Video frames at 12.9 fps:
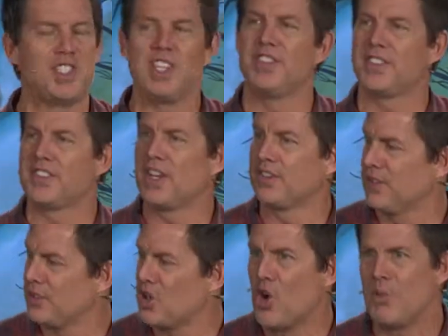Jesus
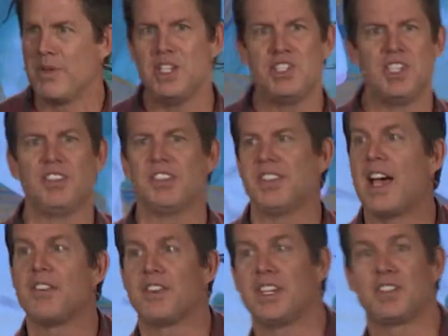doesn't know me. Jesus
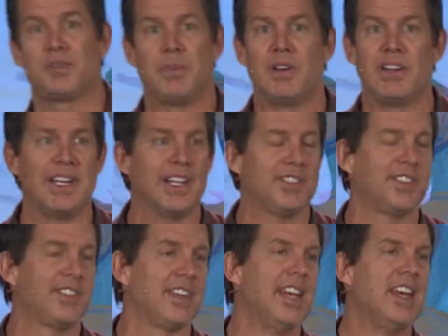hasn't
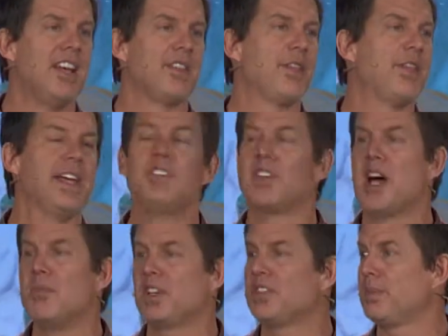experienced the things
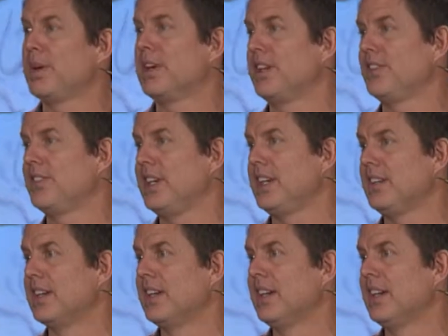I'm experiencing.